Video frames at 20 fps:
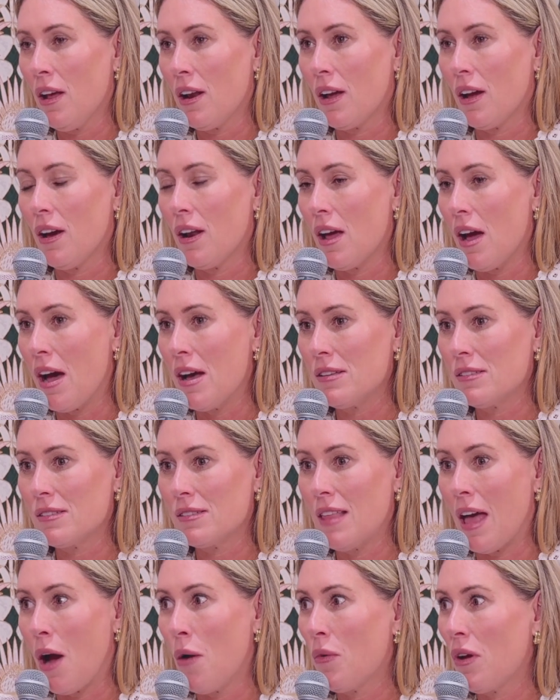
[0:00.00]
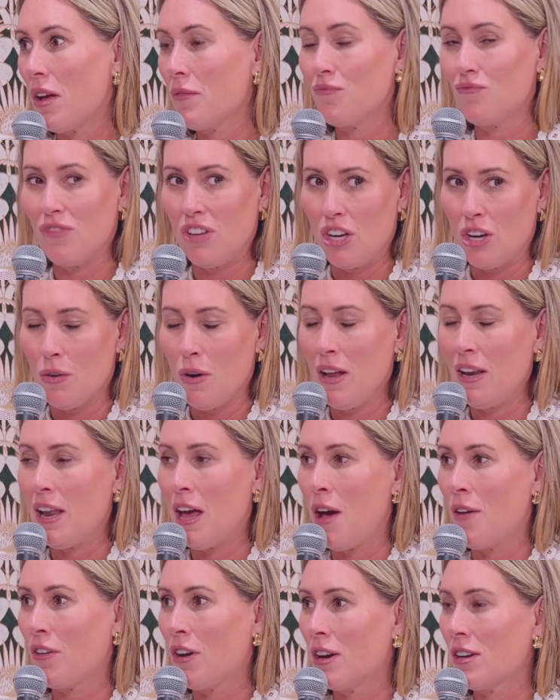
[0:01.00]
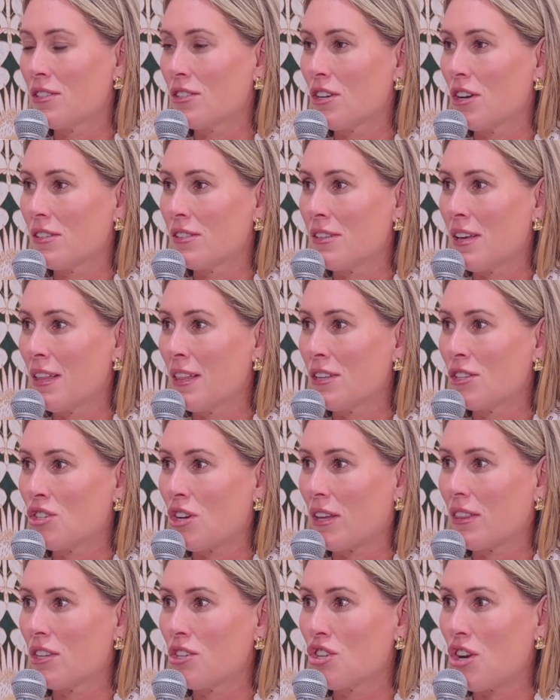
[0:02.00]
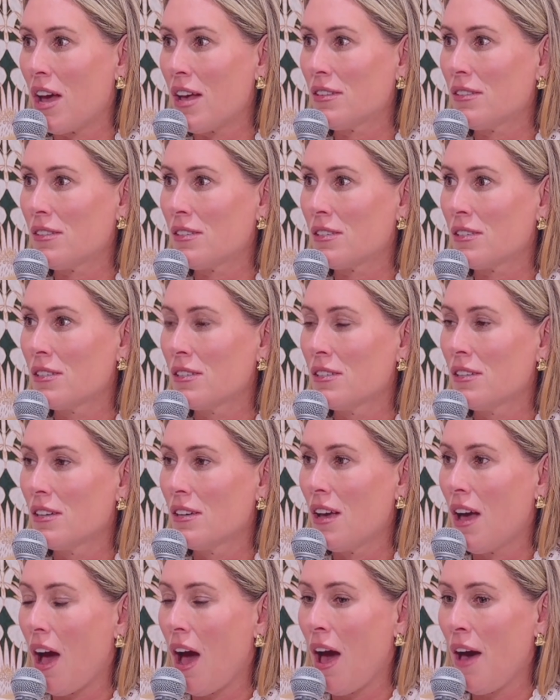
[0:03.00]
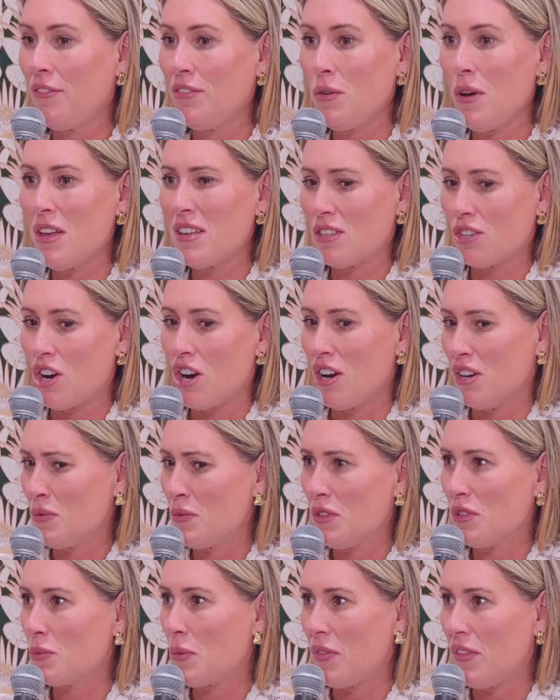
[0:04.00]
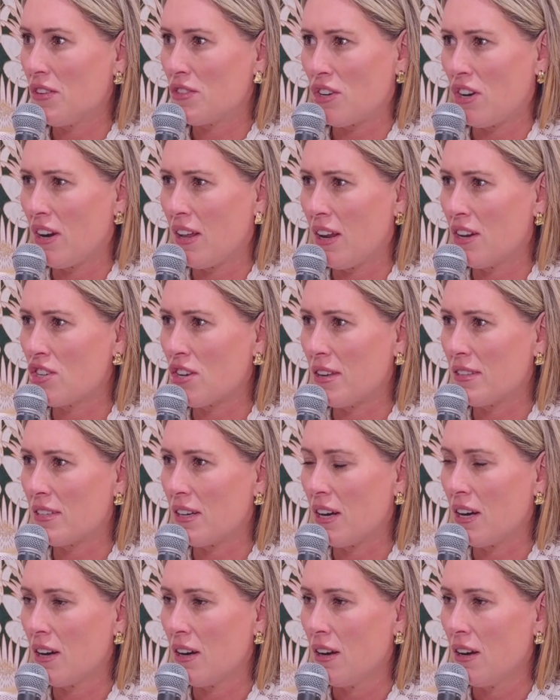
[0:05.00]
I got to ask. Now, you know what? Now I've got to start saying, let's check the chest. I'll have to ask our husbands when they started getting chest hair.